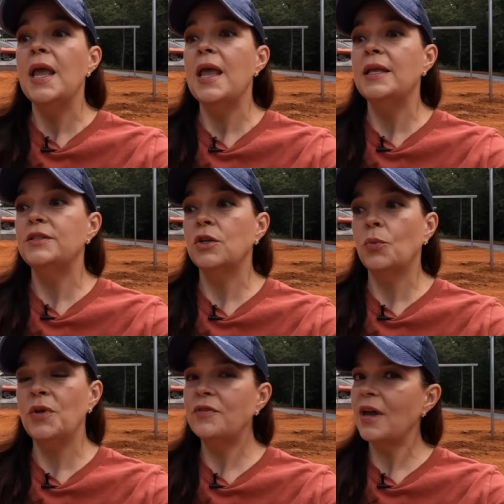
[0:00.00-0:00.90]
And
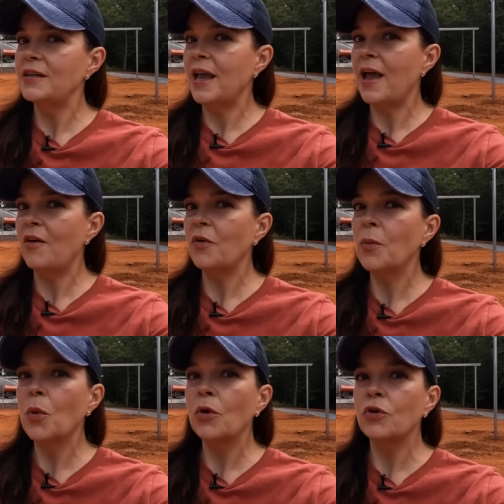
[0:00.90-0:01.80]
so we've got to
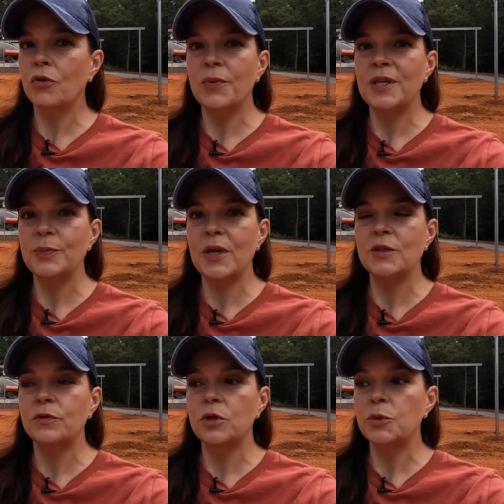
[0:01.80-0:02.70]
have more growing
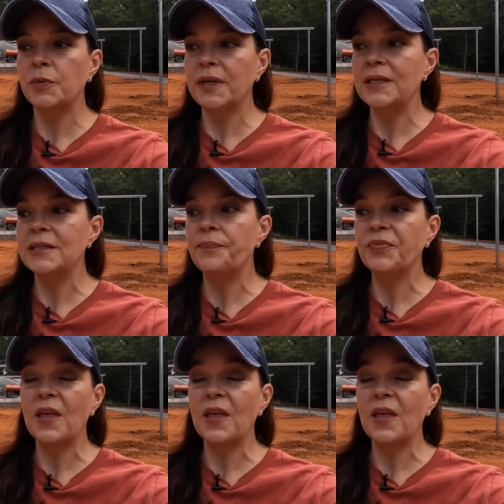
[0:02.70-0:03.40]
space for those plants.